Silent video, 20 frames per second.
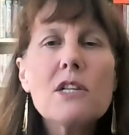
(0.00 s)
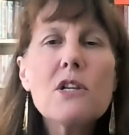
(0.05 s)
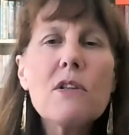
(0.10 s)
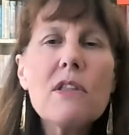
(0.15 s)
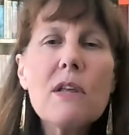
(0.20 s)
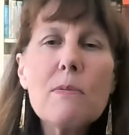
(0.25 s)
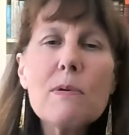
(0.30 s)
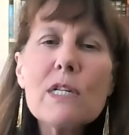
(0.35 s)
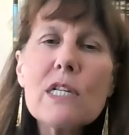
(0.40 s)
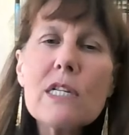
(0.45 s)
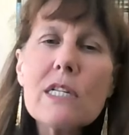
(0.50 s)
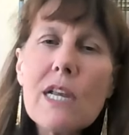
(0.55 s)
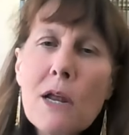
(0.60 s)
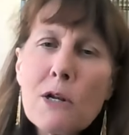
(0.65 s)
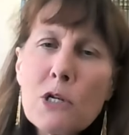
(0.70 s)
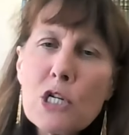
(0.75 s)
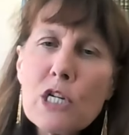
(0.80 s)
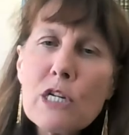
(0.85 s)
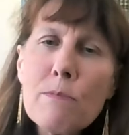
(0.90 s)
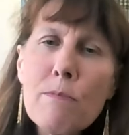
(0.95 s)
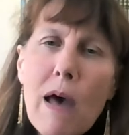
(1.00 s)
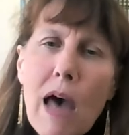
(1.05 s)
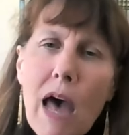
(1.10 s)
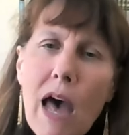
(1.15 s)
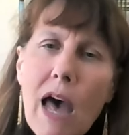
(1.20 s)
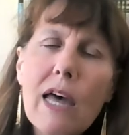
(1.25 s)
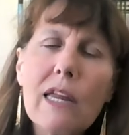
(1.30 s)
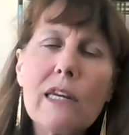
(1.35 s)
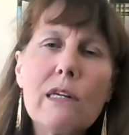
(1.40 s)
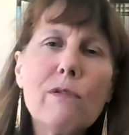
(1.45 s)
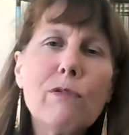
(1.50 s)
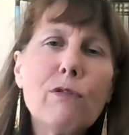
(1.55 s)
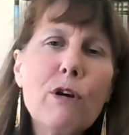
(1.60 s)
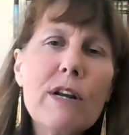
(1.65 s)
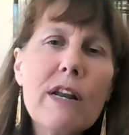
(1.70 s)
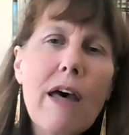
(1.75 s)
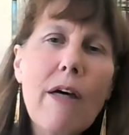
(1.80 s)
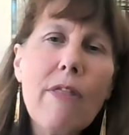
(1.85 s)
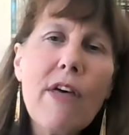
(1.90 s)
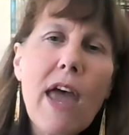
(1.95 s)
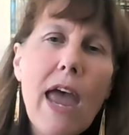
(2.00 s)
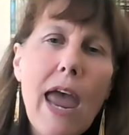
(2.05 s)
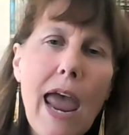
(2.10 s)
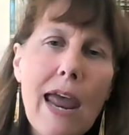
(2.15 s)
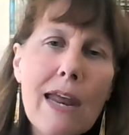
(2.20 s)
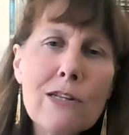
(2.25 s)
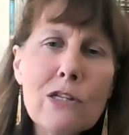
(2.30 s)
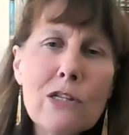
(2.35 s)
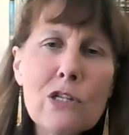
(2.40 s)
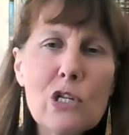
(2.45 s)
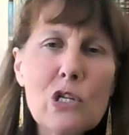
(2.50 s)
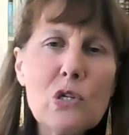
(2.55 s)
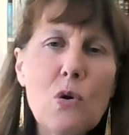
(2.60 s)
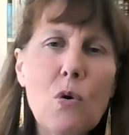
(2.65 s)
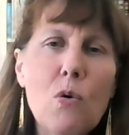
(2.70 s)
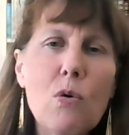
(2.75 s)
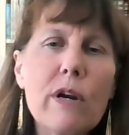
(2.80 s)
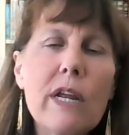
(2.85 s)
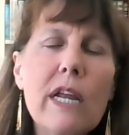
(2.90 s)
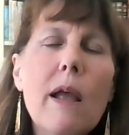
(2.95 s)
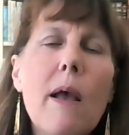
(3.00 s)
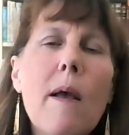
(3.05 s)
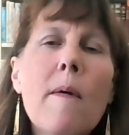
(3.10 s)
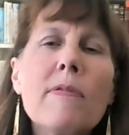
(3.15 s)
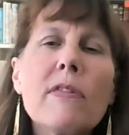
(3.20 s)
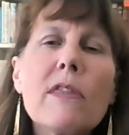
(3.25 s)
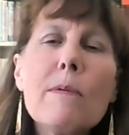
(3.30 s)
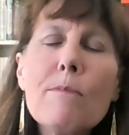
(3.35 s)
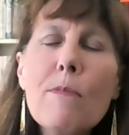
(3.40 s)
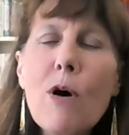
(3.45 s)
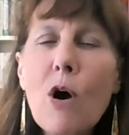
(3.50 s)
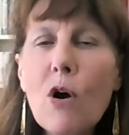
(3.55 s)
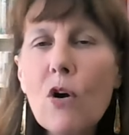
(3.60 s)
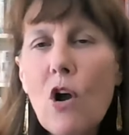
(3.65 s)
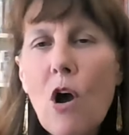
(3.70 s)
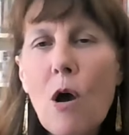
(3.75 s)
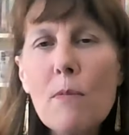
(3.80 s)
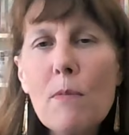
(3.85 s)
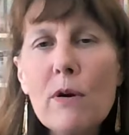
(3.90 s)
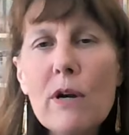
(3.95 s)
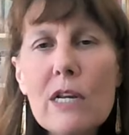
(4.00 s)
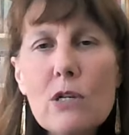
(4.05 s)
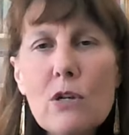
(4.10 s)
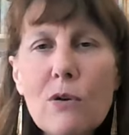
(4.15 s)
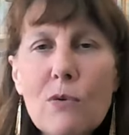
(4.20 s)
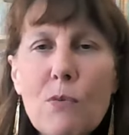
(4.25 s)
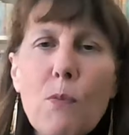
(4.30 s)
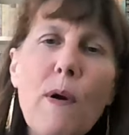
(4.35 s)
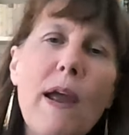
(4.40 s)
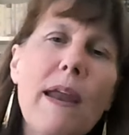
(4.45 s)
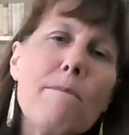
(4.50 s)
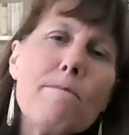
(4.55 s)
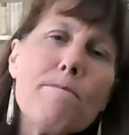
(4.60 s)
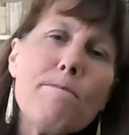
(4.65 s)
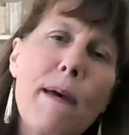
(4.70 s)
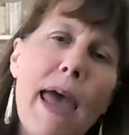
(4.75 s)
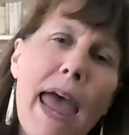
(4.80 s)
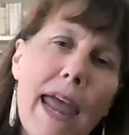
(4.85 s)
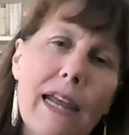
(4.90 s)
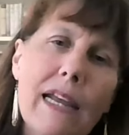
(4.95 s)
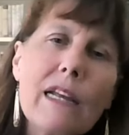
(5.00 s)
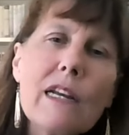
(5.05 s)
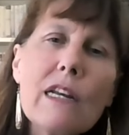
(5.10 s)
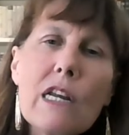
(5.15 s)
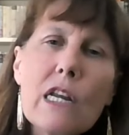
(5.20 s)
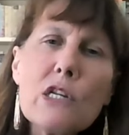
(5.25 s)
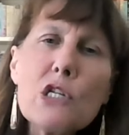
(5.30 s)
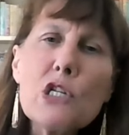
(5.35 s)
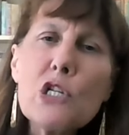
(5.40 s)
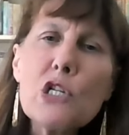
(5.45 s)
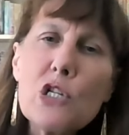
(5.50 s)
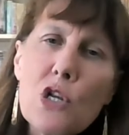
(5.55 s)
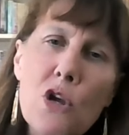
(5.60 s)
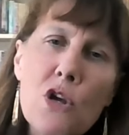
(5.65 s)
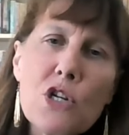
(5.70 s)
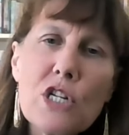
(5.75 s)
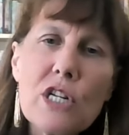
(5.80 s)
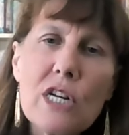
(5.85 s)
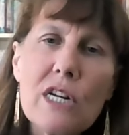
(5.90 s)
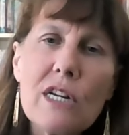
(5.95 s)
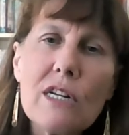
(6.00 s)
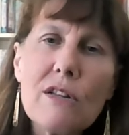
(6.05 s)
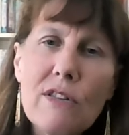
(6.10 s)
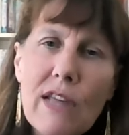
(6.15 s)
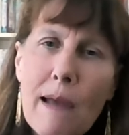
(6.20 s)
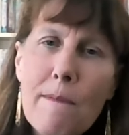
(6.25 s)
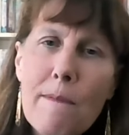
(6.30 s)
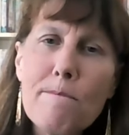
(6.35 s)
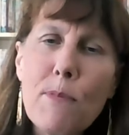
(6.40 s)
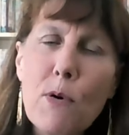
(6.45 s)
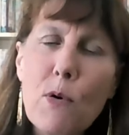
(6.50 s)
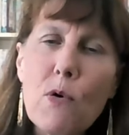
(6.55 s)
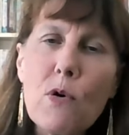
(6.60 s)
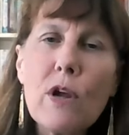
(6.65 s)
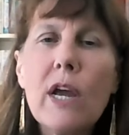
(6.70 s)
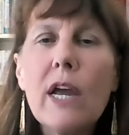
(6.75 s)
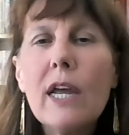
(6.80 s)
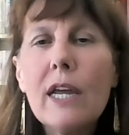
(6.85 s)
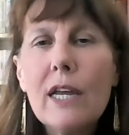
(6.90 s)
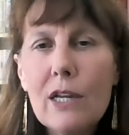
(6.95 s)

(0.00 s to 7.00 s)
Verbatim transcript: So there was such demand for another Anne story that Montgomery sort of went back and inserted that book